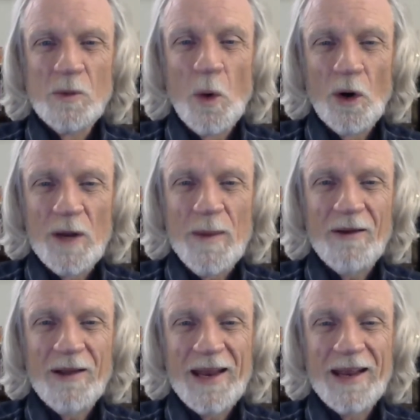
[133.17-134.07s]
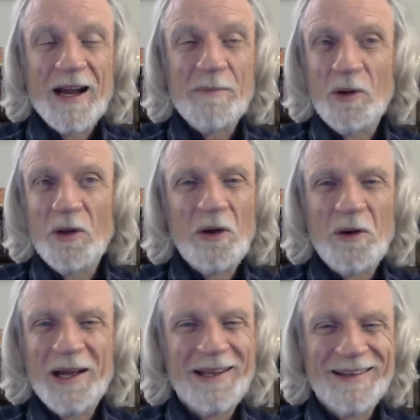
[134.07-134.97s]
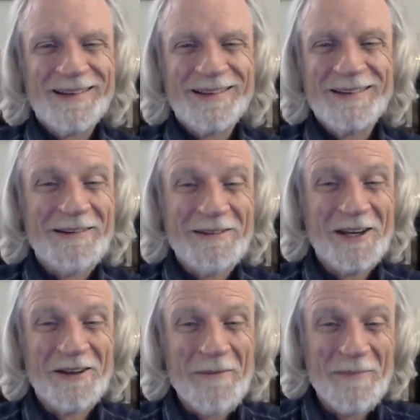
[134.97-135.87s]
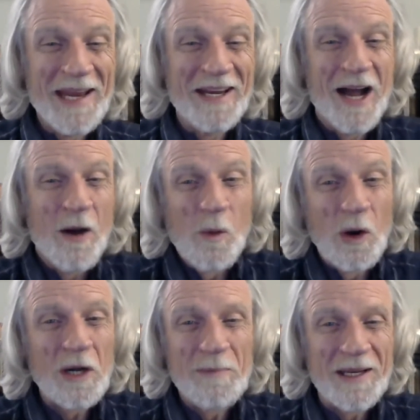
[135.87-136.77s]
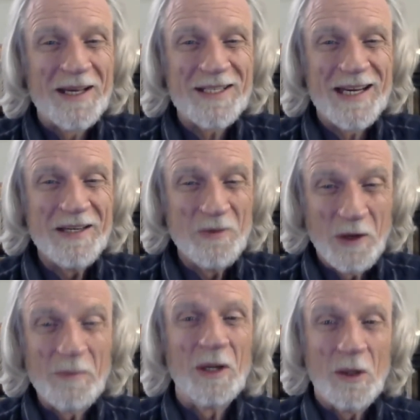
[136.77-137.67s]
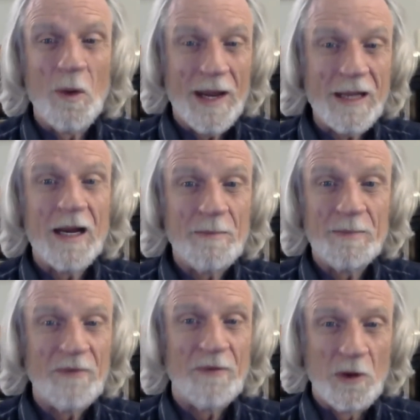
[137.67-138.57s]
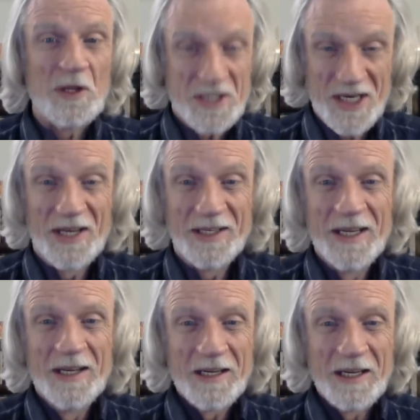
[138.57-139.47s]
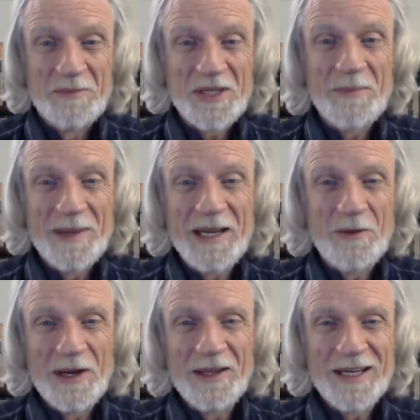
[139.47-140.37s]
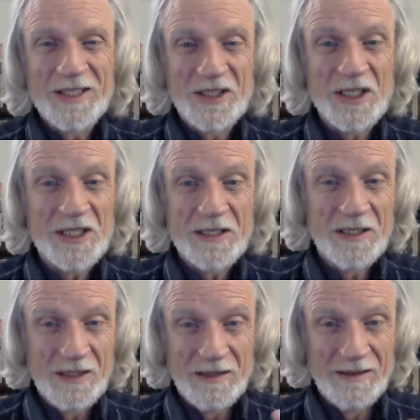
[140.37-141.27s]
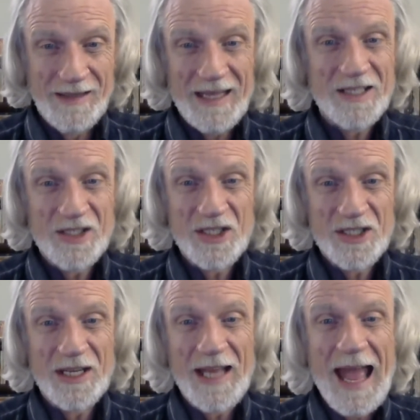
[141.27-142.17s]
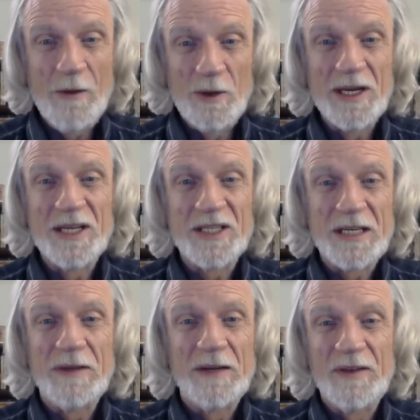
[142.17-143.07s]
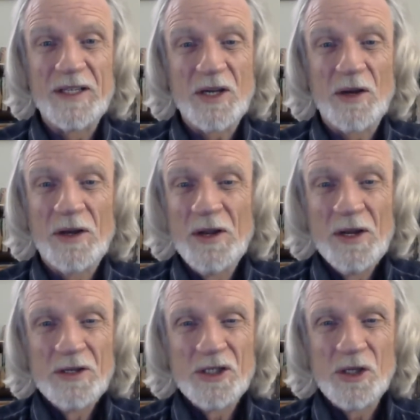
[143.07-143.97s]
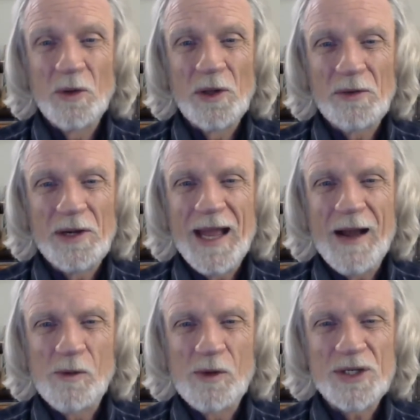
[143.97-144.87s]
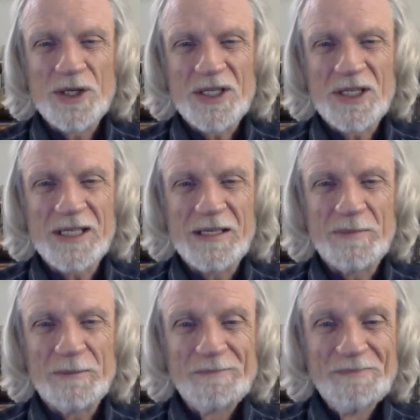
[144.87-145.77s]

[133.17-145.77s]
worry about getting up, although I, you know that may not work because I normally wake up before the sun comes up anyway. That's just that's just how it is, even if it's a two or three hours of sleep.